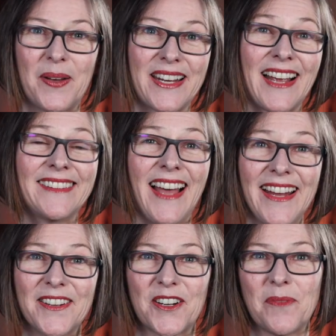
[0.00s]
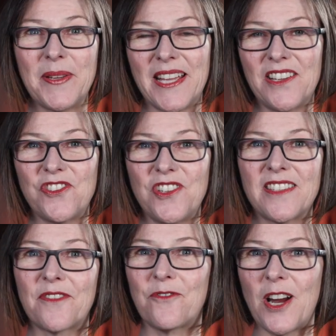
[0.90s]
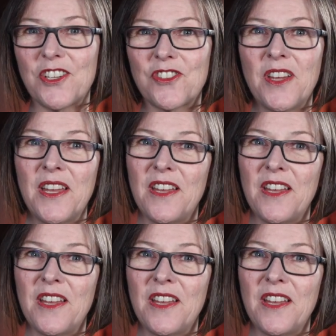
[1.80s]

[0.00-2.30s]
but I like her because she's a fresh